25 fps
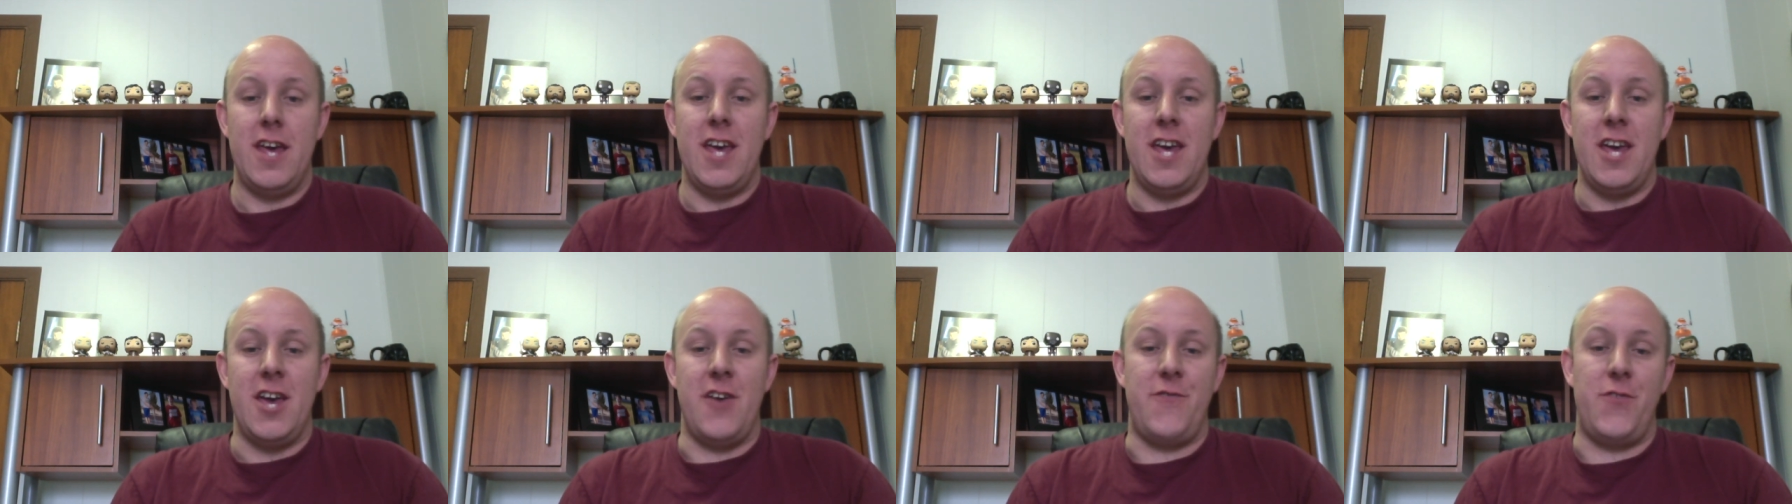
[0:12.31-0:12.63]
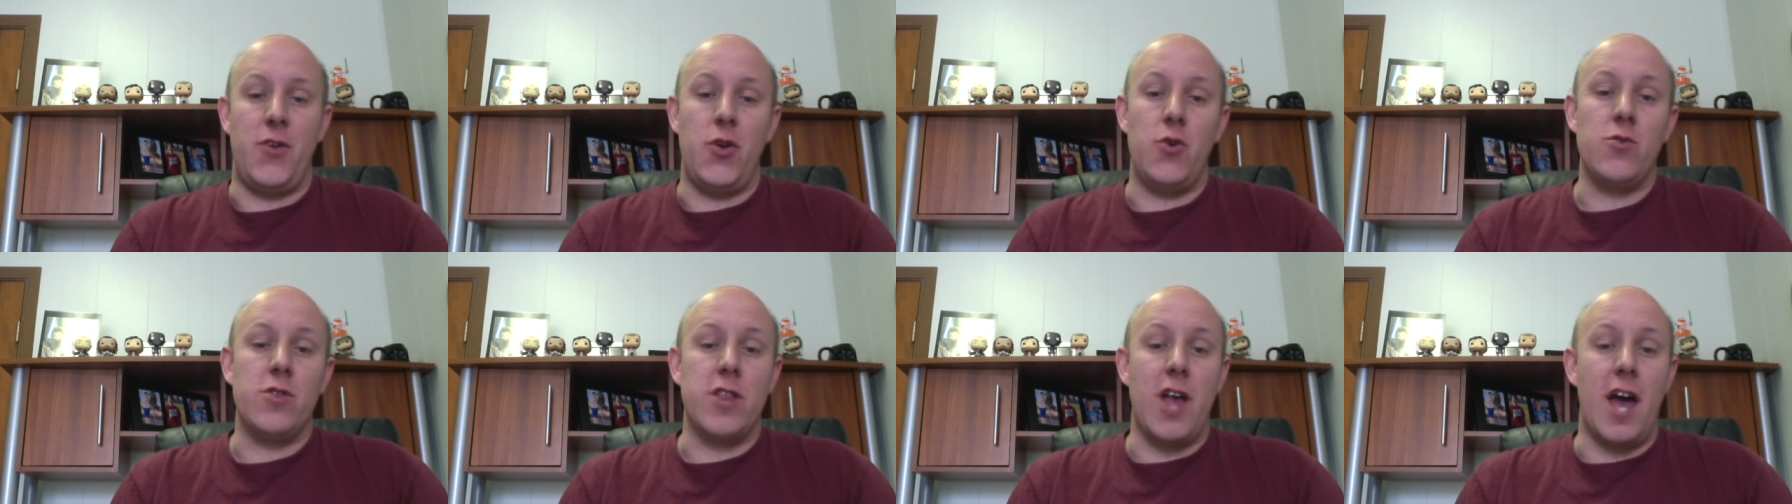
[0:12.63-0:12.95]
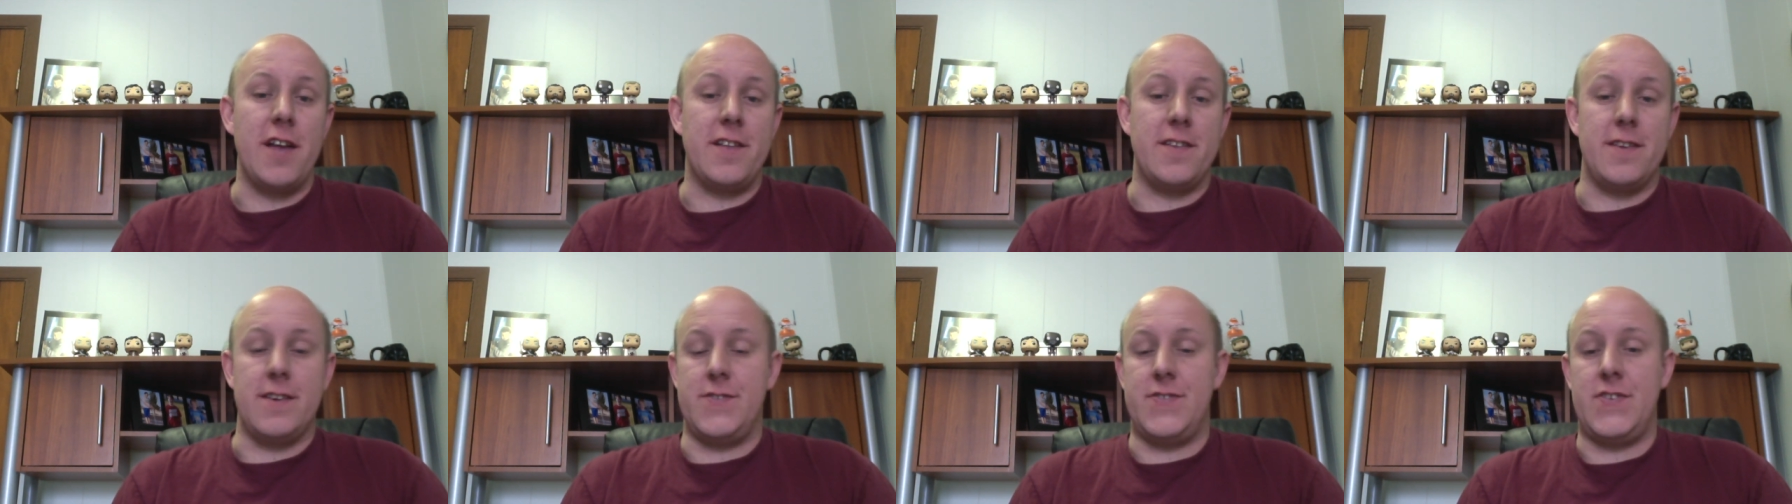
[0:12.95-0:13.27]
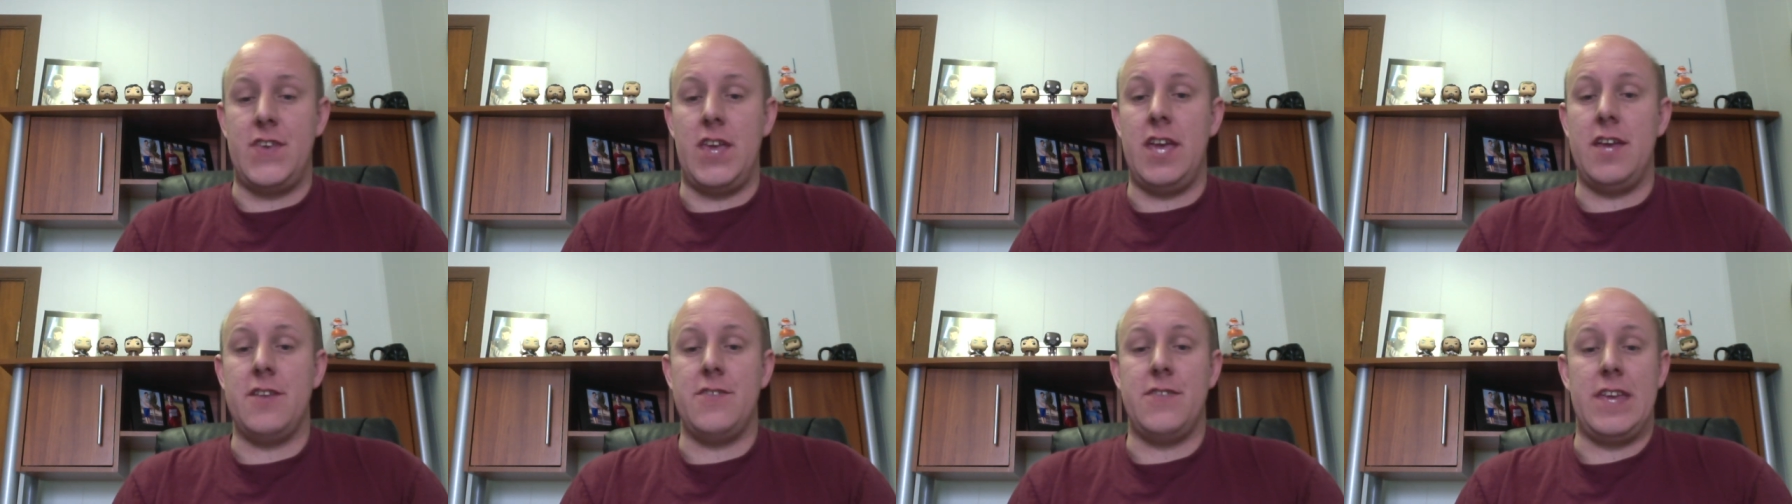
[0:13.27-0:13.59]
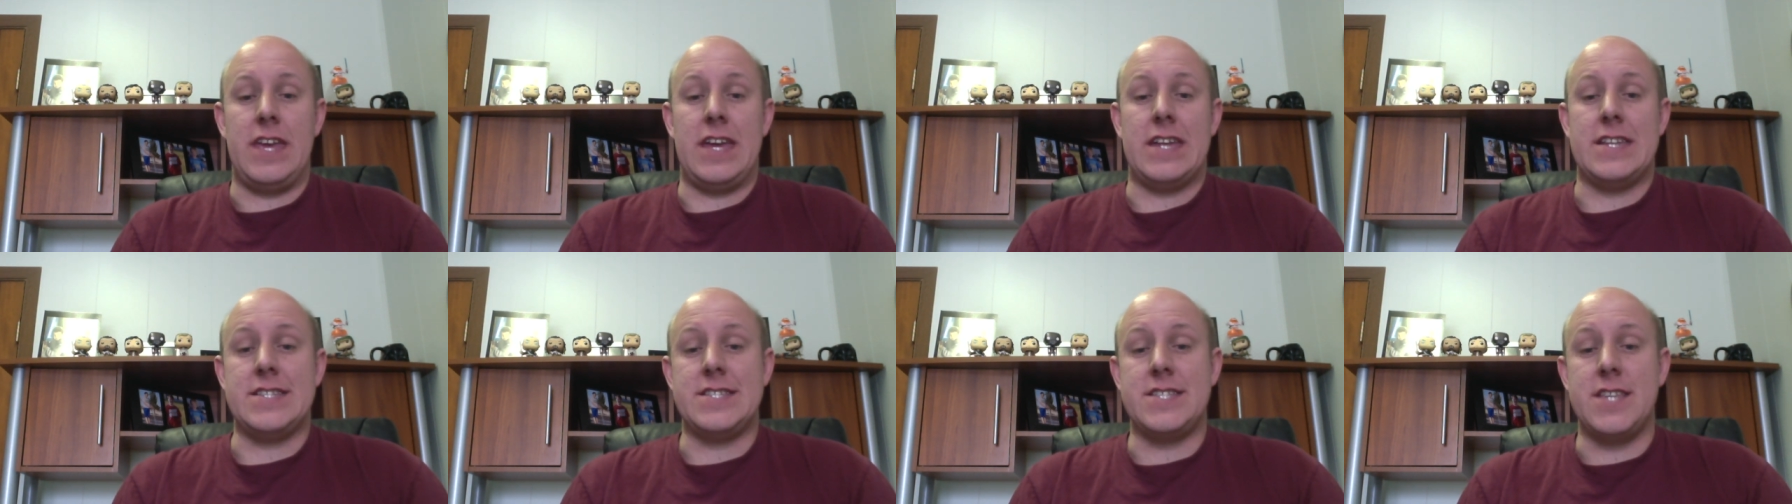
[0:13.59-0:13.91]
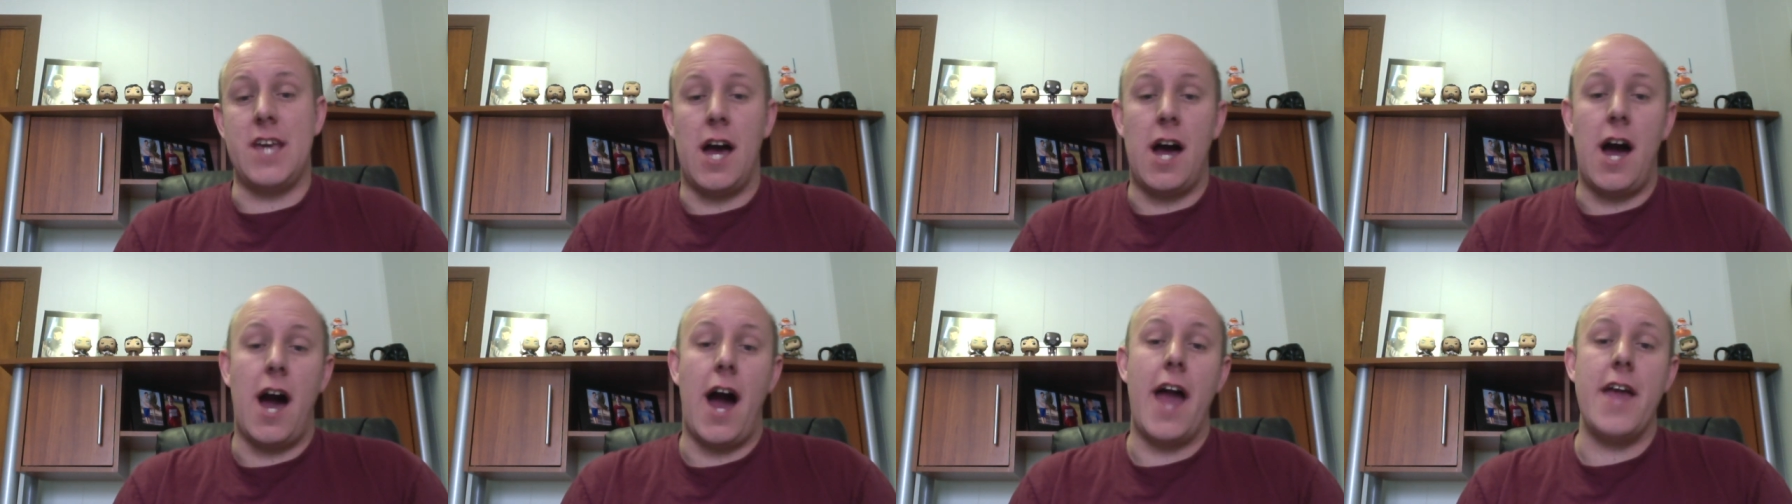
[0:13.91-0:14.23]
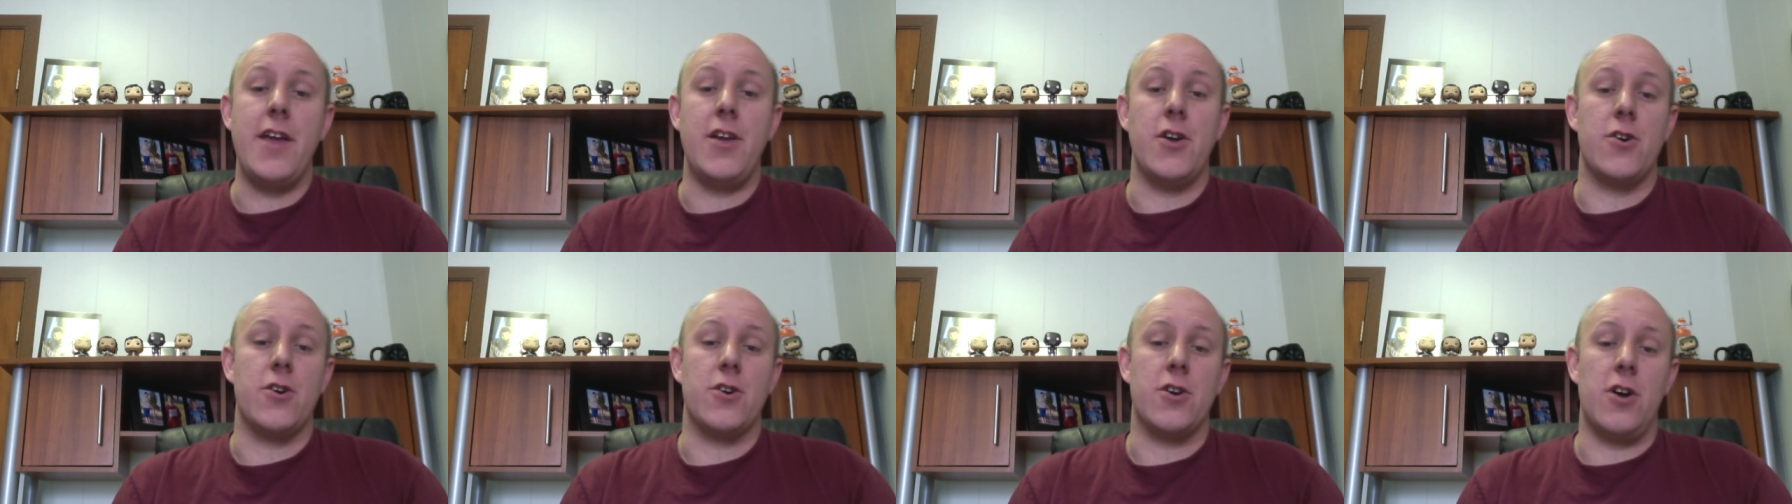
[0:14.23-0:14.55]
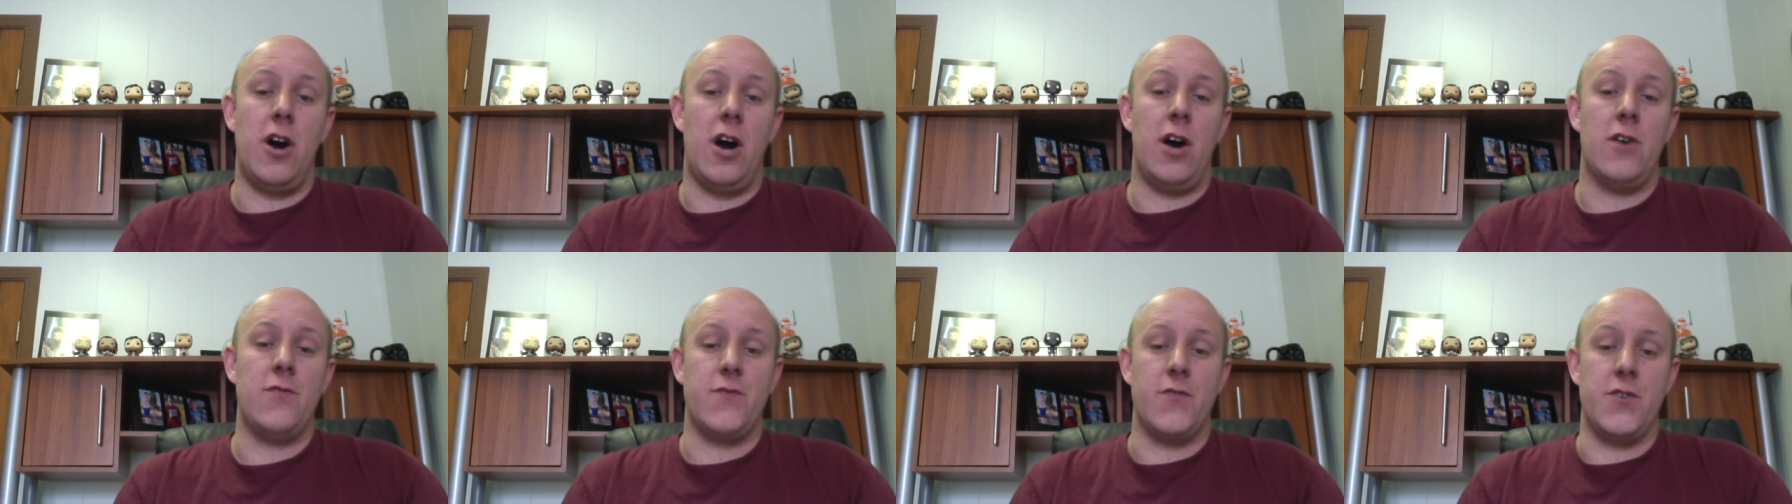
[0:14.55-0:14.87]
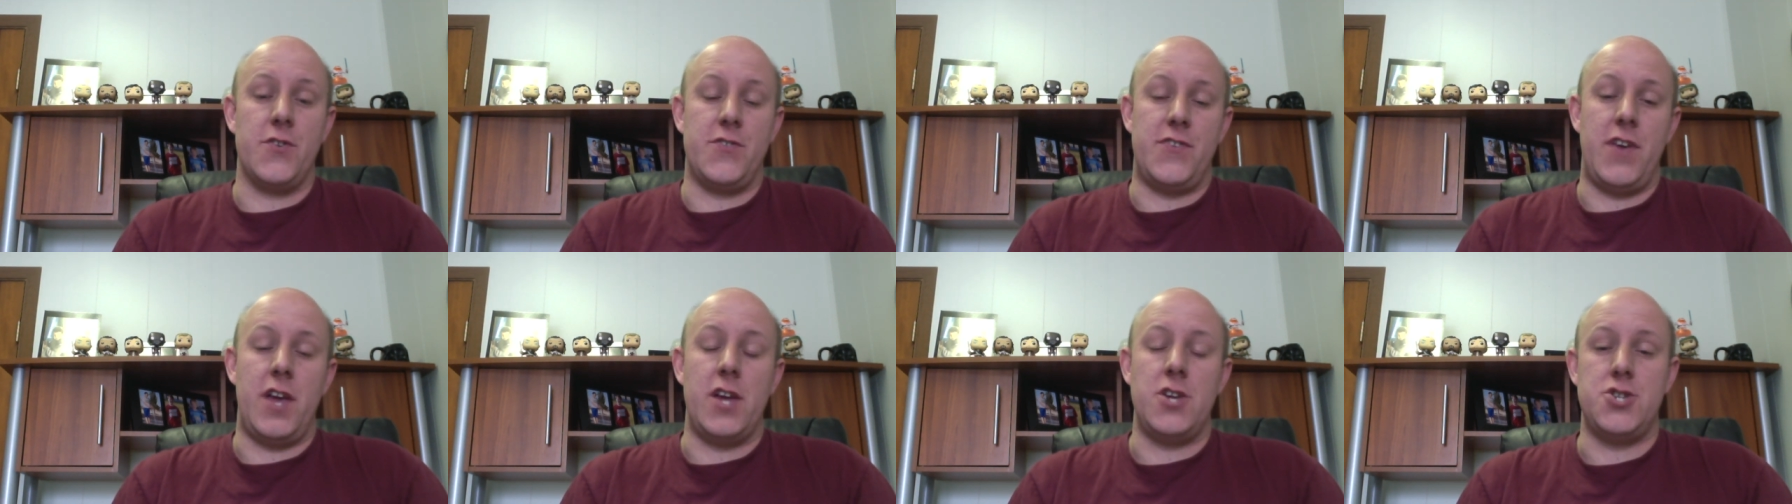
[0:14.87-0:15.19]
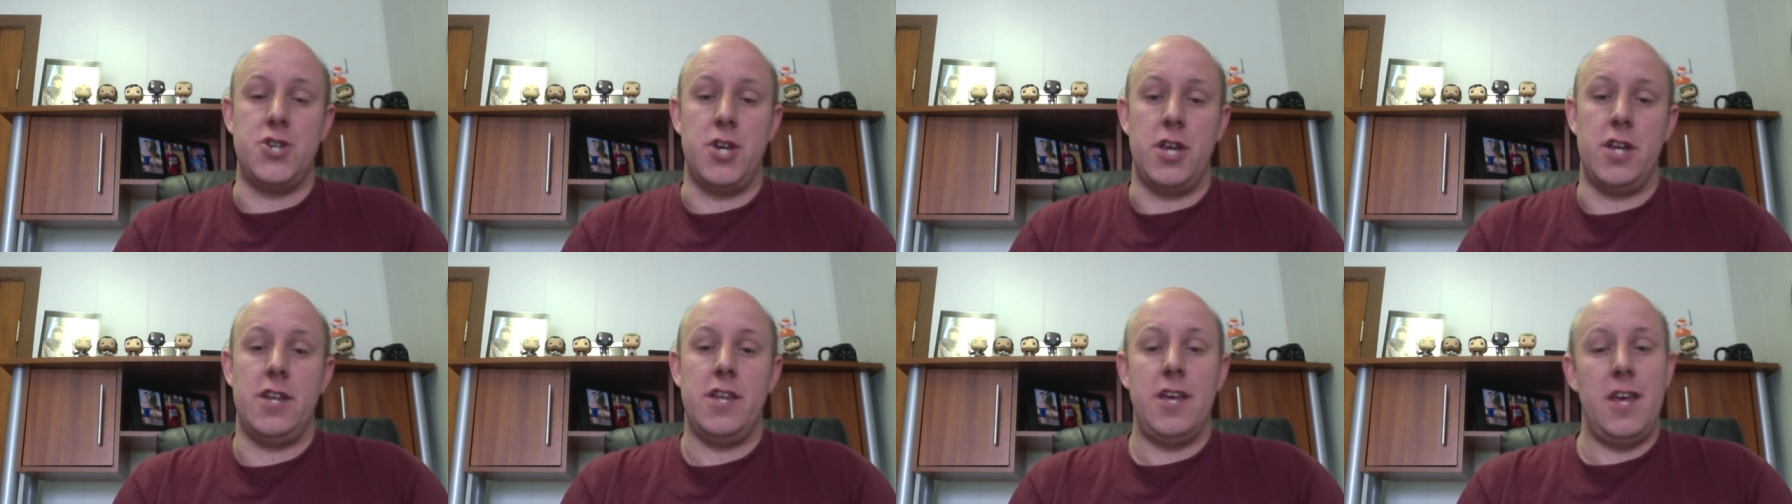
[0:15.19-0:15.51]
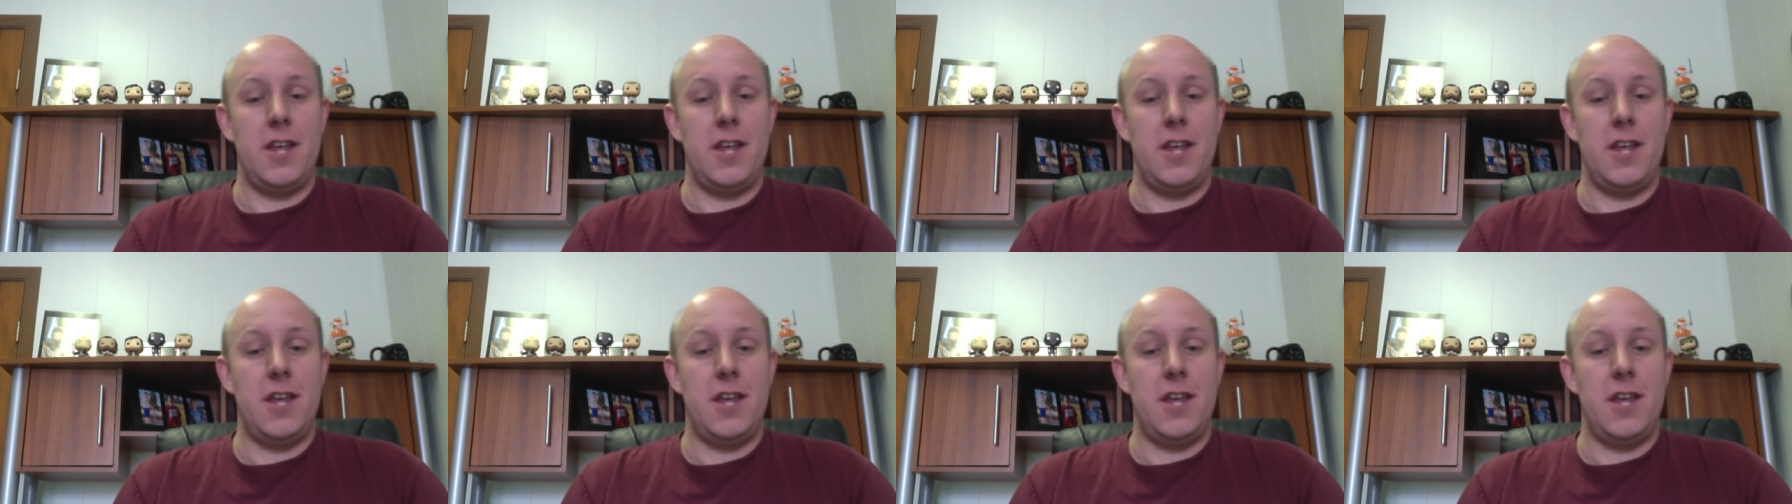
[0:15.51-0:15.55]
If you'd like to see the entire conversation,